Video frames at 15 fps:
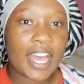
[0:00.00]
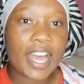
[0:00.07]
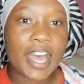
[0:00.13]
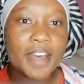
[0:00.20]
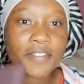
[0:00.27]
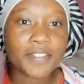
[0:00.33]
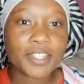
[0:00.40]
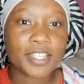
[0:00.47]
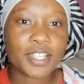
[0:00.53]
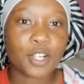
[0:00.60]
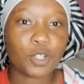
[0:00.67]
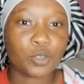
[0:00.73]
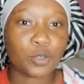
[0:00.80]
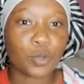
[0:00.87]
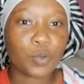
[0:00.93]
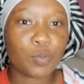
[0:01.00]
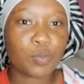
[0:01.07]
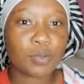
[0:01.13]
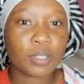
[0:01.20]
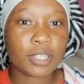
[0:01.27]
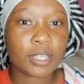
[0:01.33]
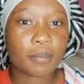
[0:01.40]
I have this little
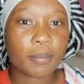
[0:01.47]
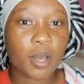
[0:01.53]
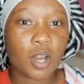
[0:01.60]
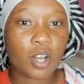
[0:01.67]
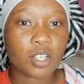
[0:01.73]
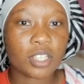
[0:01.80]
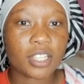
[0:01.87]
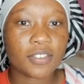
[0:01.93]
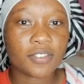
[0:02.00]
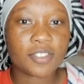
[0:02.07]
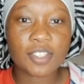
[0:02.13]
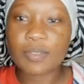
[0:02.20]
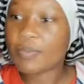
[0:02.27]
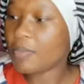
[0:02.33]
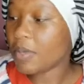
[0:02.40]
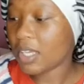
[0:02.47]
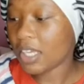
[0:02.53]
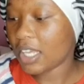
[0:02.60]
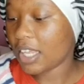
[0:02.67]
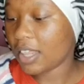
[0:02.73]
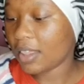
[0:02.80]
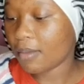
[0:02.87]
notebook that my aunt gifted
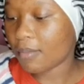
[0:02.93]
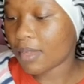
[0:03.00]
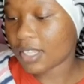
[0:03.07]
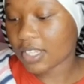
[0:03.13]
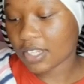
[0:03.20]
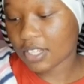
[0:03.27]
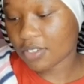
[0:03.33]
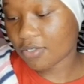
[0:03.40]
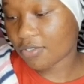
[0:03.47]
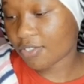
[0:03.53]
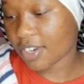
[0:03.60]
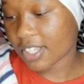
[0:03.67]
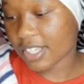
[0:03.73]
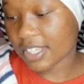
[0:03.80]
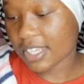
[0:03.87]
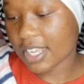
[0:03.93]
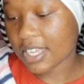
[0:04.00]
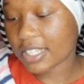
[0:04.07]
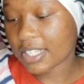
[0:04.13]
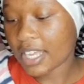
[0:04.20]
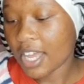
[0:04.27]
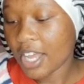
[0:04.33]
me. The message in front
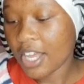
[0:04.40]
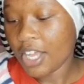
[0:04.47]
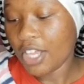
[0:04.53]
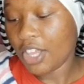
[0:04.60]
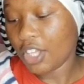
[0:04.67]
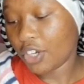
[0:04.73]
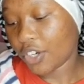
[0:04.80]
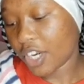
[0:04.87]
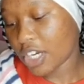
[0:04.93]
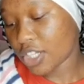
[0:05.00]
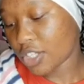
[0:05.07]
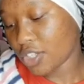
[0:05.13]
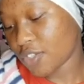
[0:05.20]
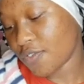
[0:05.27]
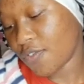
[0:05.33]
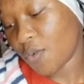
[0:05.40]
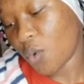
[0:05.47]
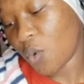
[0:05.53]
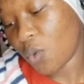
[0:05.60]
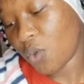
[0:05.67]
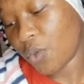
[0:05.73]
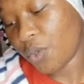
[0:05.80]
says, The greatest of
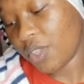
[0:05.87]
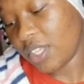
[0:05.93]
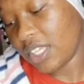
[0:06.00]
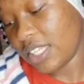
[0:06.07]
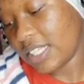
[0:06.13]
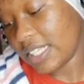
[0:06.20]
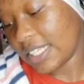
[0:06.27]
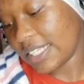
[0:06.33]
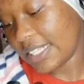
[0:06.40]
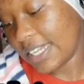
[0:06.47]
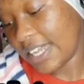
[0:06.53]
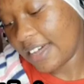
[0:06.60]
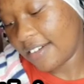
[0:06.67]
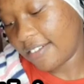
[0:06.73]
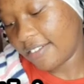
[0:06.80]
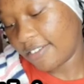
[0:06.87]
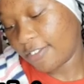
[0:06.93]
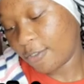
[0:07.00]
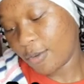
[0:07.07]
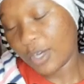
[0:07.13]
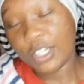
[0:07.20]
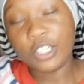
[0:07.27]
all these is love,
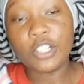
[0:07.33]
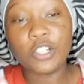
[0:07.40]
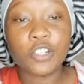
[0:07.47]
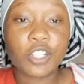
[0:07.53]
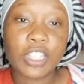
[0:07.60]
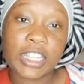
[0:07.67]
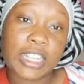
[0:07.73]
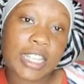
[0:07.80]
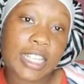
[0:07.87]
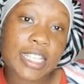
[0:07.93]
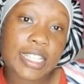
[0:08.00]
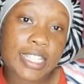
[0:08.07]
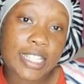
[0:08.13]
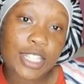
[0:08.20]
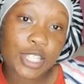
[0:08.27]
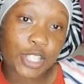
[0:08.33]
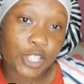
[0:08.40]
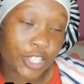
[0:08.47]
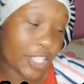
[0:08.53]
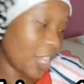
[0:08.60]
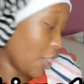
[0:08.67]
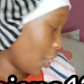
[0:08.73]
1 Corinthians
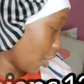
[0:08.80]
13